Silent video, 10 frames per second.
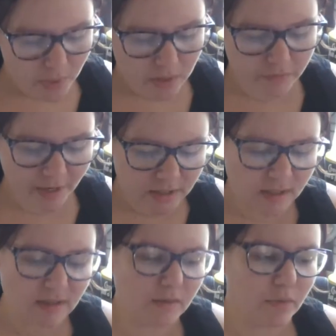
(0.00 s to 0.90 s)
we
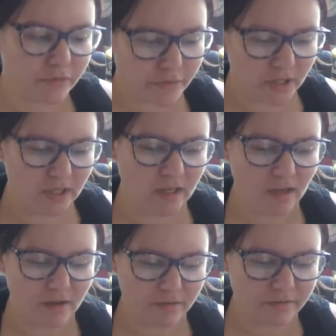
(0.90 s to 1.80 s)
finally were free
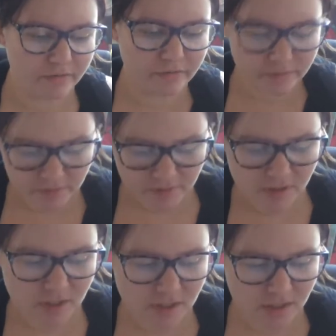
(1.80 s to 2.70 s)
of
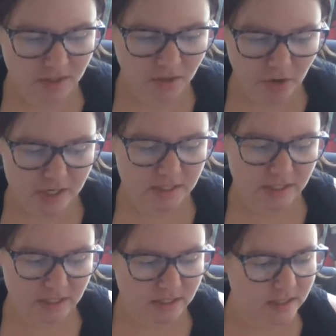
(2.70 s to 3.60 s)
the
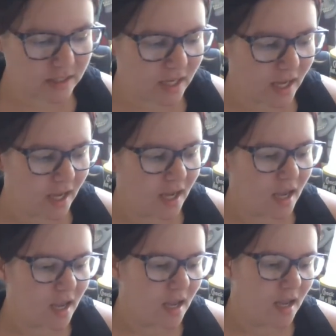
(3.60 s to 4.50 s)
craziness,
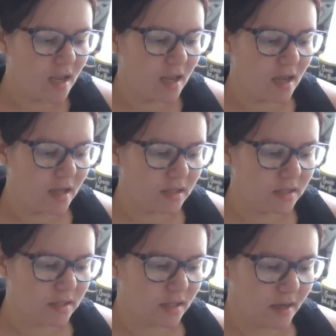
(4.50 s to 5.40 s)

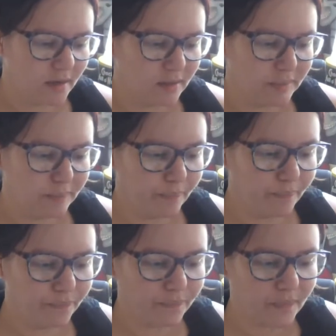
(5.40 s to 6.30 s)
and
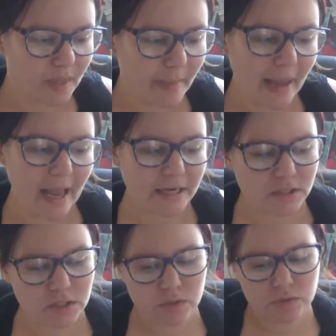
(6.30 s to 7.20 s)
my
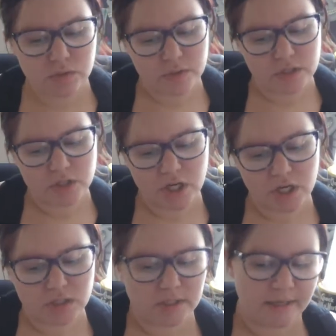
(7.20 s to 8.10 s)
attitude sort of
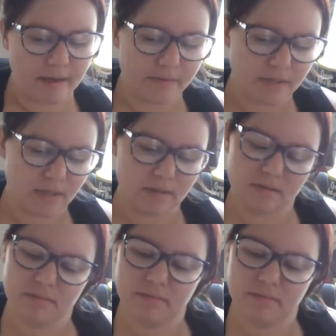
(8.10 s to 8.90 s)
changed. Like I was like,